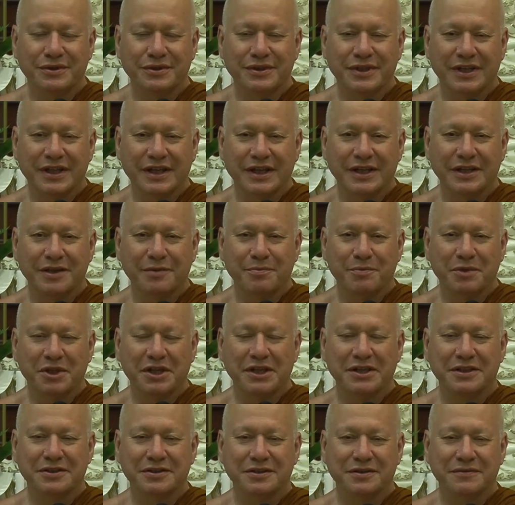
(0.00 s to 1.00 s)
the inner
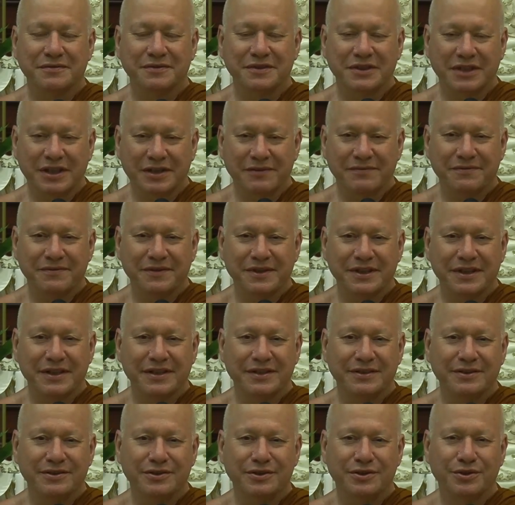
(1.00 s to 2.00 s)
place of safety
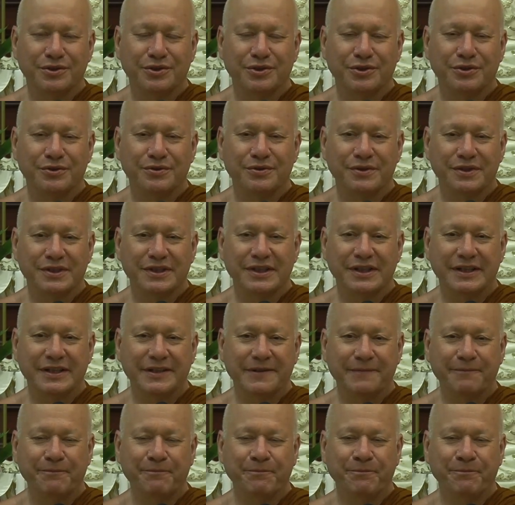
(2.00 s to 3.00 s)
and security.